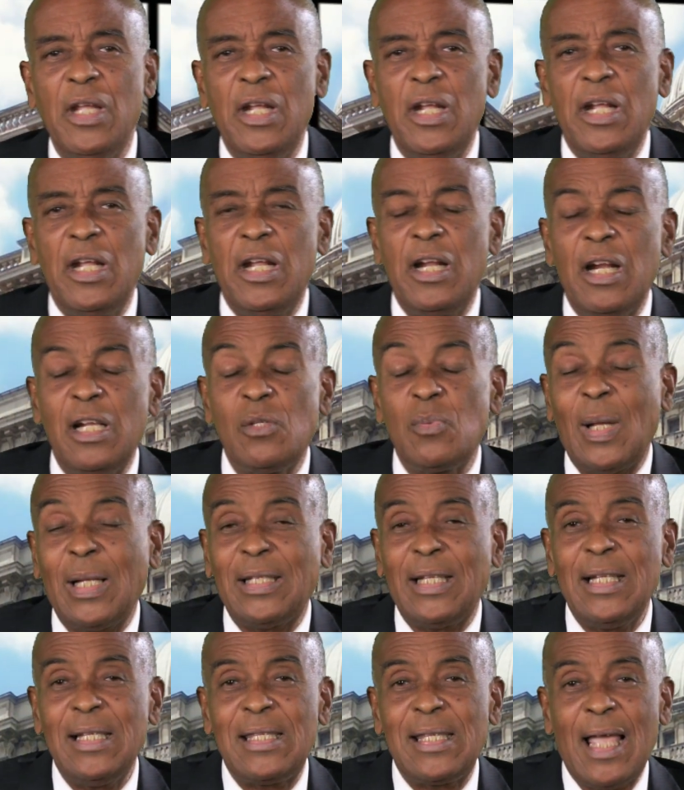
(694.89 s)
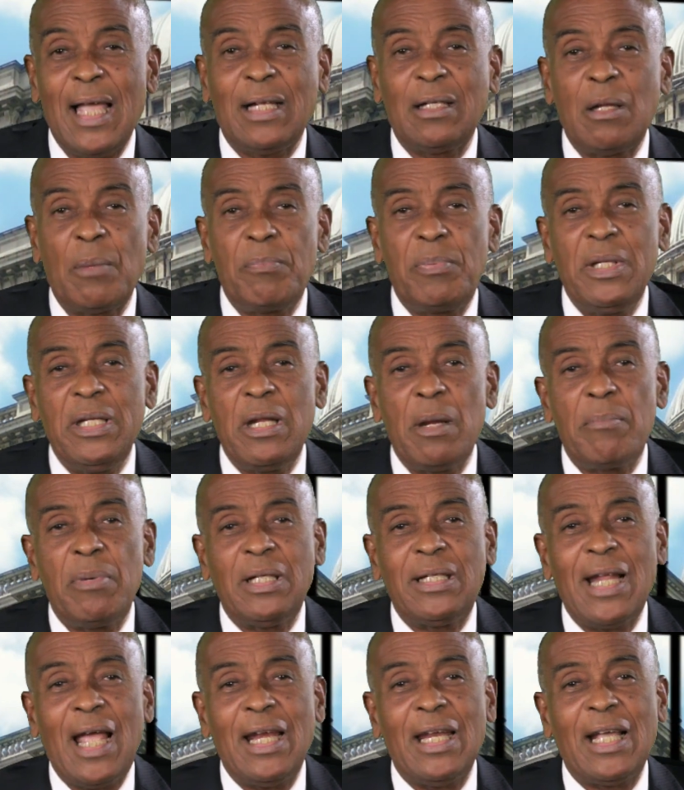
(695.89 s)
Here's what Encyclopedia
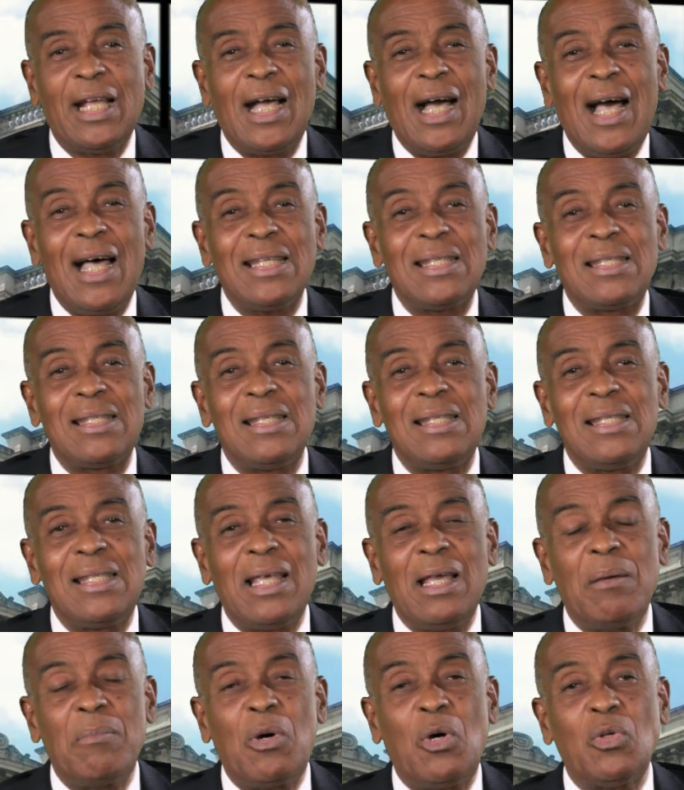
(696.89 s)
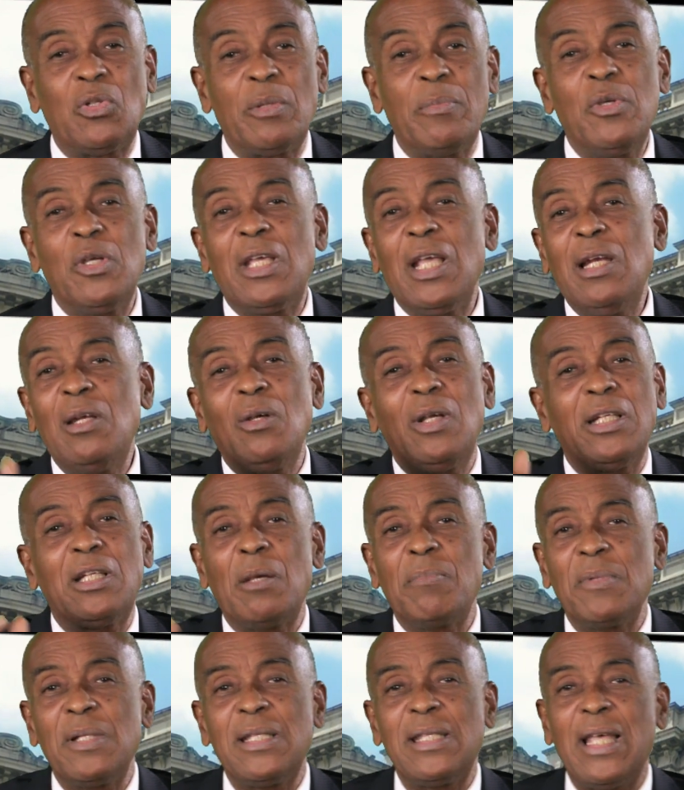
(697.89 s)
Britannica has to say about him. You can look it
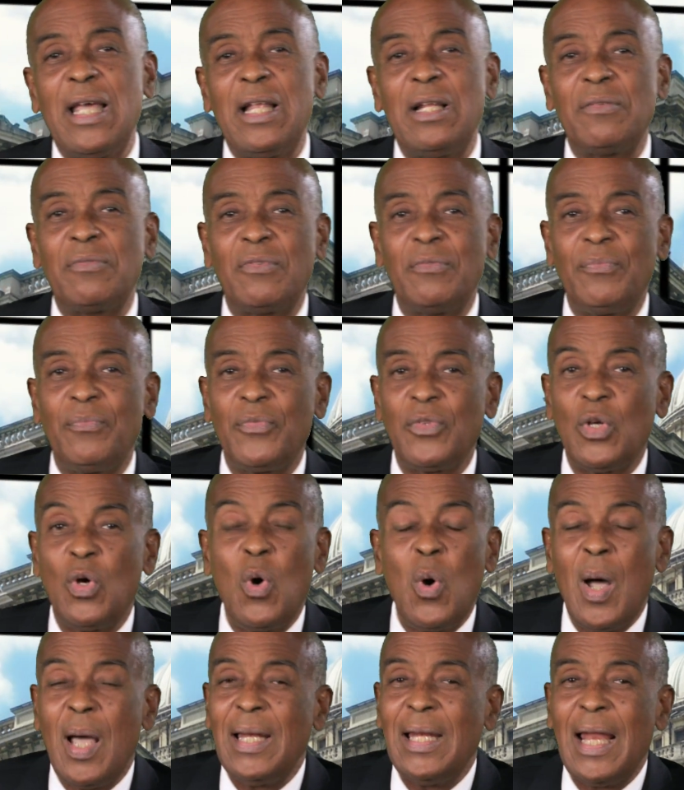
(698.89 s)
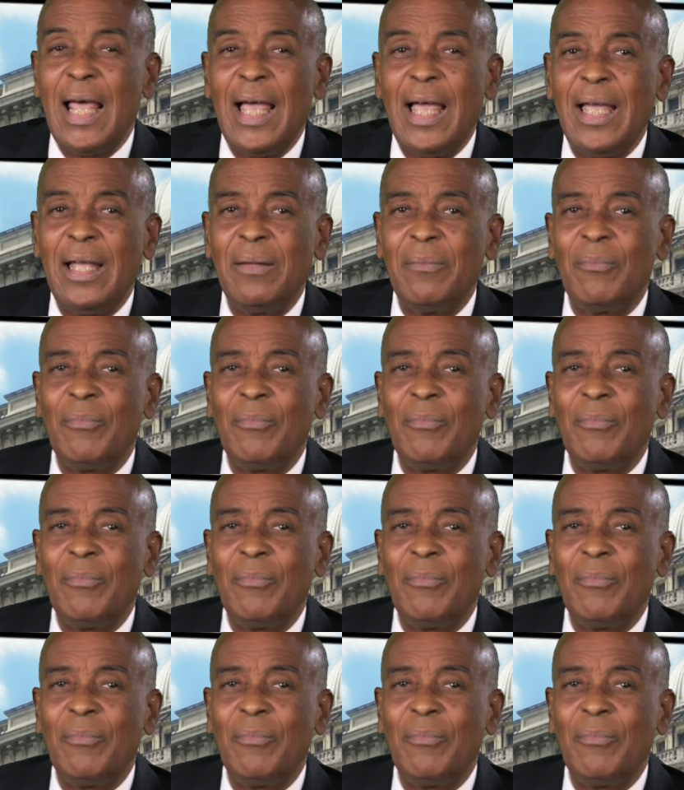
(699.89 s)
up yourself. Go online.